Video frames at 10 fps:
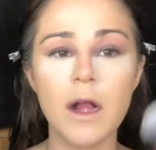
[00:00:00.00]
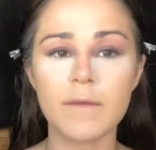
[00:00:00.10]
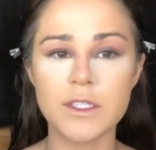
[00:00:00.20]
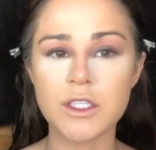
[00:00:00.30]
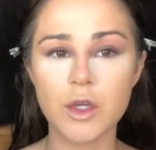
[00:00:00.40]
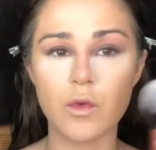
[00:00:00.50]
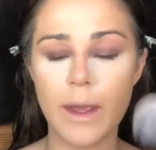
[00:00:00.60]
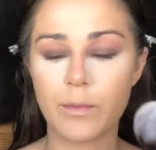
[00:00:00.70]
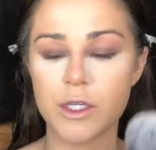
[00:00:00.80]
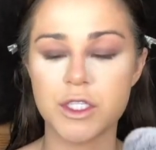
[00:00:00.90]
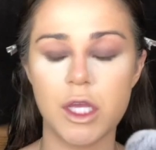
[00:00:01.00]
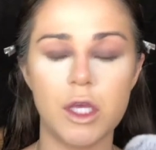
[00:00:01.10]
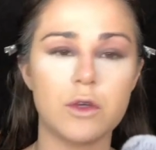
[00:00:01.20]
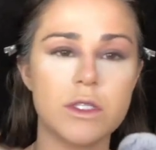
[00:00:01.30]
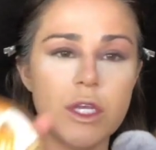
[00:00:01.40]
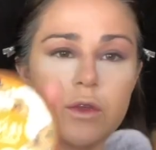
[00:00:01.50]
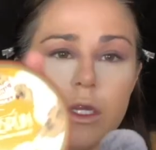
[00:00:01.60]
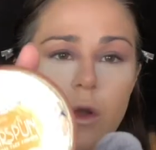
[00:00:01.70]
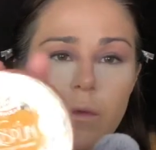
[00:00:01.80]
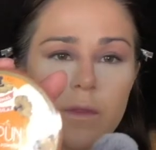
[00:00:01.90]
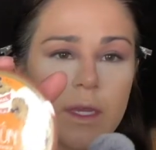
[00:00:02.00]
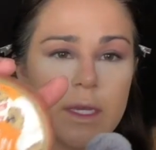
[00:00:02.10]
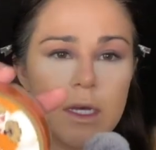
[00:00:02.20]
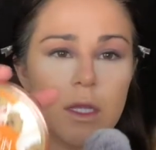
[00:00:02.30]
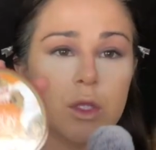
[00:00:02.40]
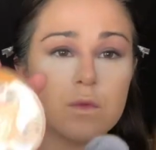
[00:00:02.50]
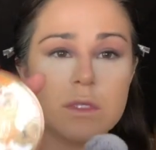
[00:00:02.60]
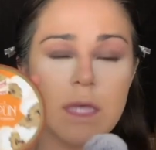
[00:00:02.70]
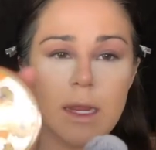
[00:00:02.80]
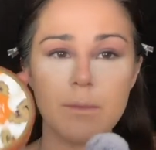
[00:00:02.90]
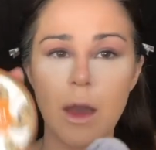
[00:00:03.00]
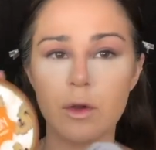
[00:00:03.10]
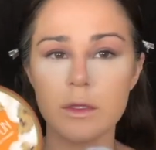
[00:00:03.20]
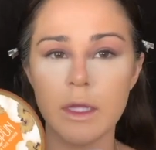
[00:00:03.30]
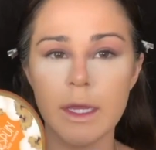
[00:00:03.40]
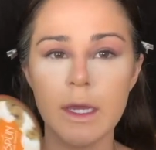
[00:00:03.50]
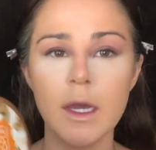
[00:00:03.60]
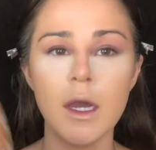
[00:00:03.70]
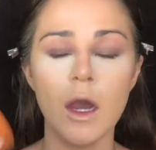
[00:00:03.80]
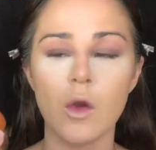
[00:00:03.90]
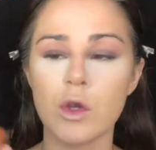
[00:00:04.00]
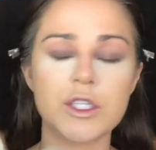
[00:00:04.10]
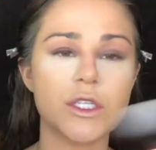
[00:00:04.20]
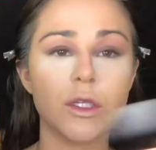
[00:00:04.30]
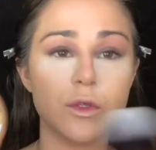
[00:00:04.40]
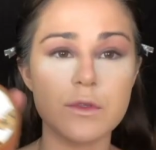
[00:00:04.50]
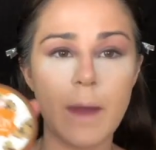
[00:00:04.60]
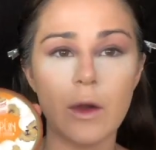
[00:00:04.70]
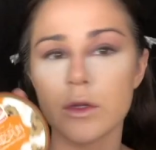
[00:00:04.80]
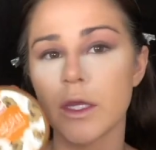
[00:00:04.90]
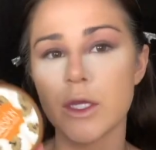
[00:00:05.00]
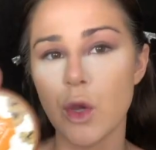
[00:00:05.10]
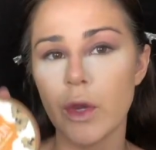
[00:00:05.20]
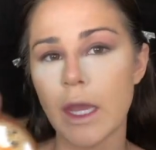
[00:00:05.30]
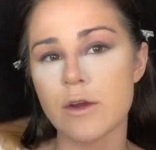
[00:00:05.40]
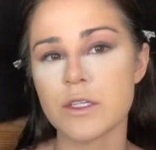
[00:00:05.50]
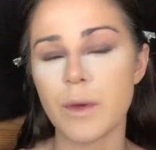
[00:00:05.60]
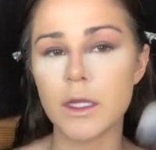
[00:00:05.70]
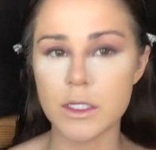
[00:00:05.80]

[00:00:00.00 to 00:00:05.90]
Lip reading: This is a great brush to use, and you can go with like a loose setting powder, or just a loose powder like Coty Airspun.